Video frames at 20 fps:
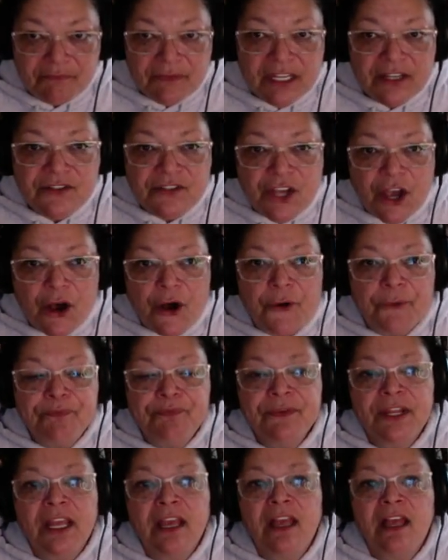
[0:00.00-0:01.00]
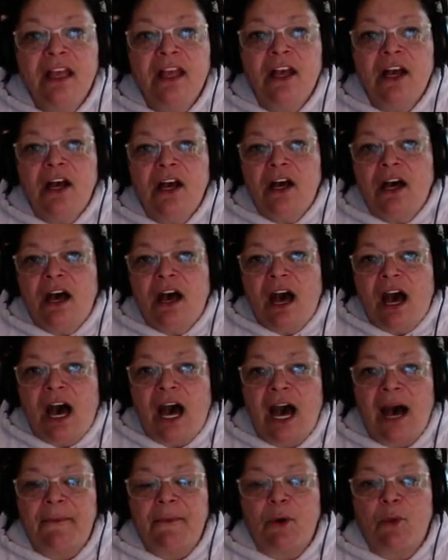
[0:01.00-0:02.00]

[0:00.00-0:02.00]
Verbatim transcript: So, um,